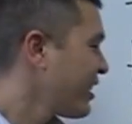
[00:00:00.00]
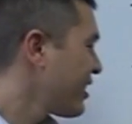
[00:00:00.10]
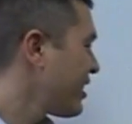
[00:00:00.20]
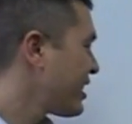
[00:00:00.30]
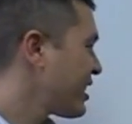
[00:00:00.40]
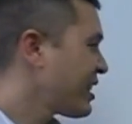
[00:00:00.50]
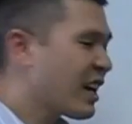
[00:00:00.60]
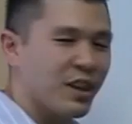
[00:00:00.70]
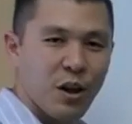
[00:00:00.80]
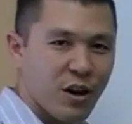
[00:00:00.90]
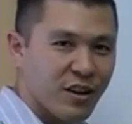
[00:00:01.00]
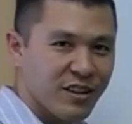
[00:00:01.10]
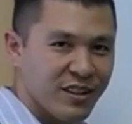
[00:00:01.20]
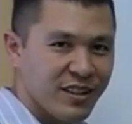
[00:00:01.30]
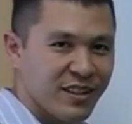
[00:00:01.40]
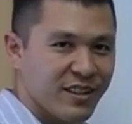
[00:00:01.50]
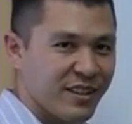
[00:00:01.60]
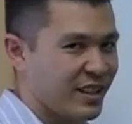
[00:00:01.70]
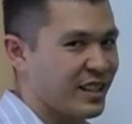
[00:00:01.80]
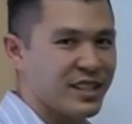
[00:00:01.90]
This is not long.
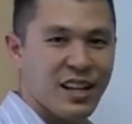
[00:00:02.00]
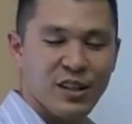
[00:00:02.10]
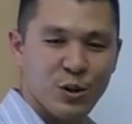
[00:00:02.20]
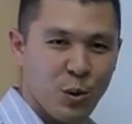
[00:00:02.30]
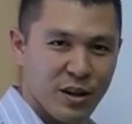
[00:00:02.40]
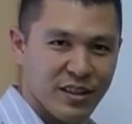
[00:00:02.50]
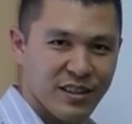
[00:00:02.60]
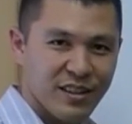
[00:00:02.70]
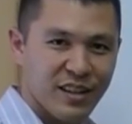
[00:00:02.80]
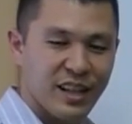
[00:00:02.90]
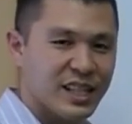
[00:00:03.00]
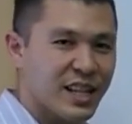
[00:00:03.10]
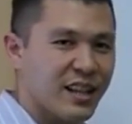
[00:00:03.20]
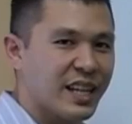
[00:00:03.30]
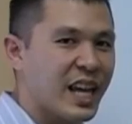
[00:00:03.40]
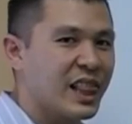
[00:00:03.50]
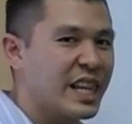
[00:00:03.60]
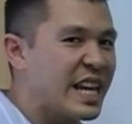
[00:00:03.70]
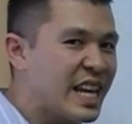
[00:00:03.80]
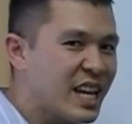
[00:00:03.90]
It's not short. It's not
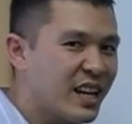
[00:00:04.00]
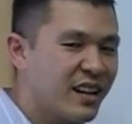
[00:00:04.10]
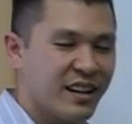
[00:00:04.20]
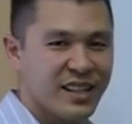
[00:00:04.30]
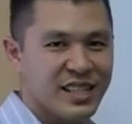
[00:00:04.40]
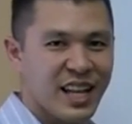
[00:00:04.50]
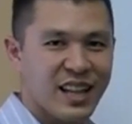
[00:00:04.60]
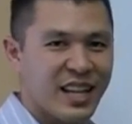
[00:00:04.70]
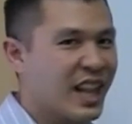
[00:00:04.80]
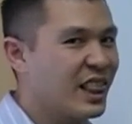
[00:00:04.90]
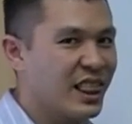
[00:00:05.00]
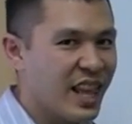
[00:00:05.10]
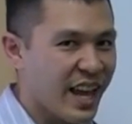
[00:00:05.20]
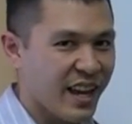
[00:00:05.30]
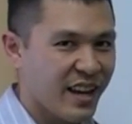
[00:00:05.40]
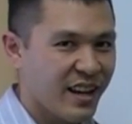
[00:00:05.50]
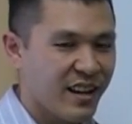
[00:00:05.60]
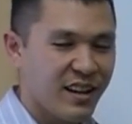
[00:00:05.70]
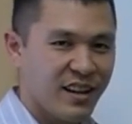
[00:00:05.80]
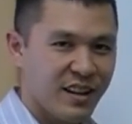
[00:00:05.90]
tele, it's not tele.
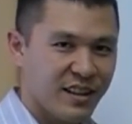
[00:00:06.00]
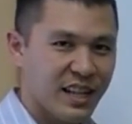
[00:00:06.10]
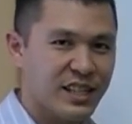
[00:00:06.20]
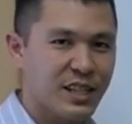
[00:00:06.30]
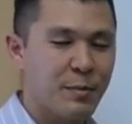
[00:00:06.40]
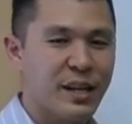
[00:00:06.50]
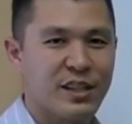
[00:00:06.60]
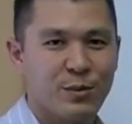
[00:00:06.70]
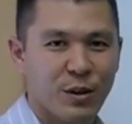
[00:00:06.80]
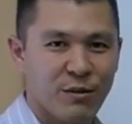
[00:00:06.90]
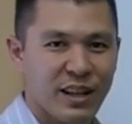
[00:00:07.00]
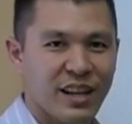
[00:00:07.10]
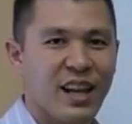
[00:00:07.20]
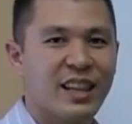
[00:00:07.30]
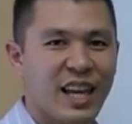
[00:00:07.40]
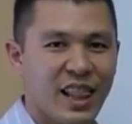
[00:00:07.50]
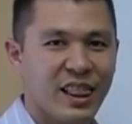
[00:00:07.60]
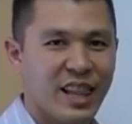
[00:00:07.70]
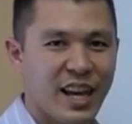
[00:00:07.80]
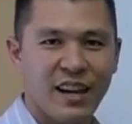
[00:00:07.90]
That's the biggest one right there.
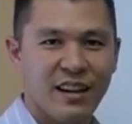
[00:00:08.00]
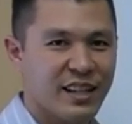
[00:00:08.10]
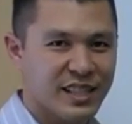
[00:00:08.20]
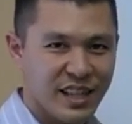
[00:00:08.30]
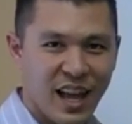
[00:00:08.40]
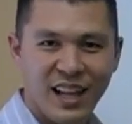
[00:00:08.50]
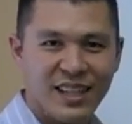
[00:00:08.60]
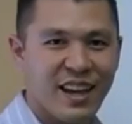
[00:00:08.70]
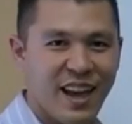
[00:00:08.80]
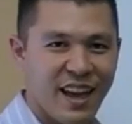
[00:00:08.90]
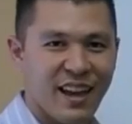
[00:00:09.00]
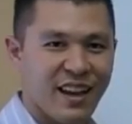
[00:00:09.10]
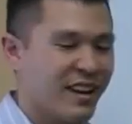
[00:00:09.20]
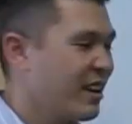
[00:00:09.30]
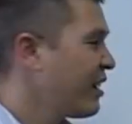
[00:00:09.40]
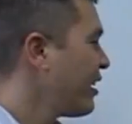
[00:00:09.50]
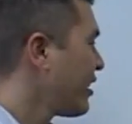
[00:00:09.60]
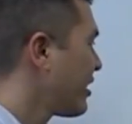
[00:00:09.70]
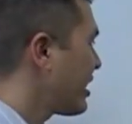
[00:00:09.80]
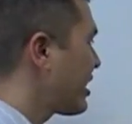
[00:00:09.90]
Tele, it's not e.
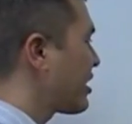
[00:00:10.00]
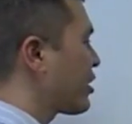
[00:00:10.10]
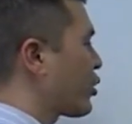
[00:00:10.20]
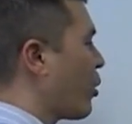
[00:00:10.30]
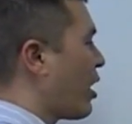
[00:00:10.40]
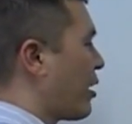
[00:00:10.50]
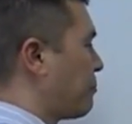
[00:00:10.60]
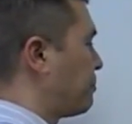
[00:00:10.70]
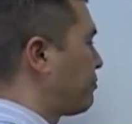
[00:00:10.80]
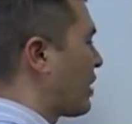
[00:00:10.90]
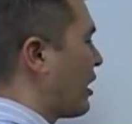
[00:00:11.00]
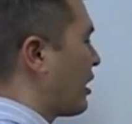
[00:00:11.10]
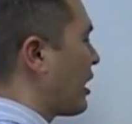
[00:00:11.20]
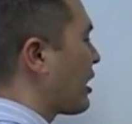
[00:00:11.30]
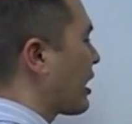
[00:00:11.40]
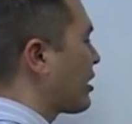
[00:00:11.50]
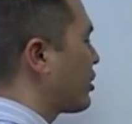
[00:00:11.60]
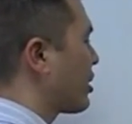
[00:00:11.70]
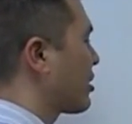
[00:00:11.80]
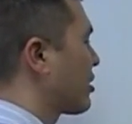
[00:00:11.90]
This is a schwa. And I like to
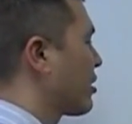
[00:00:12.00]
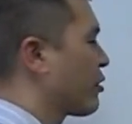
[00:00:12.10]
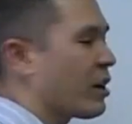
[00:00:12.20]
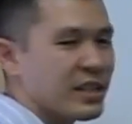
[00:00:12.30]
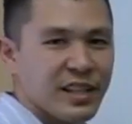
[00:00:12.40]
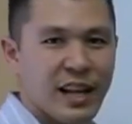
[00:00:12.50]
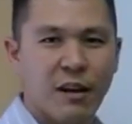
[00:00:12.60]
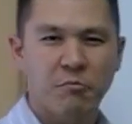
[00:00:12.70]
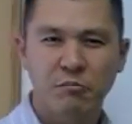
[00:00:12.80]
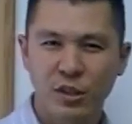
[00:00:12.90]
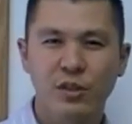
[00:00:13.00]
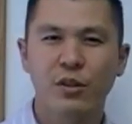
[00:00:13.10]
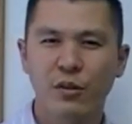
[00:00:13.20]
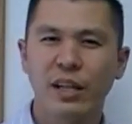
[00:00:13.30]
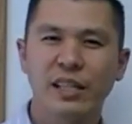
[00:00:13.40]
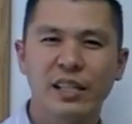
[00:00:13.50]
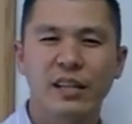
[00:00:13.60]
just cross it out, just so you can see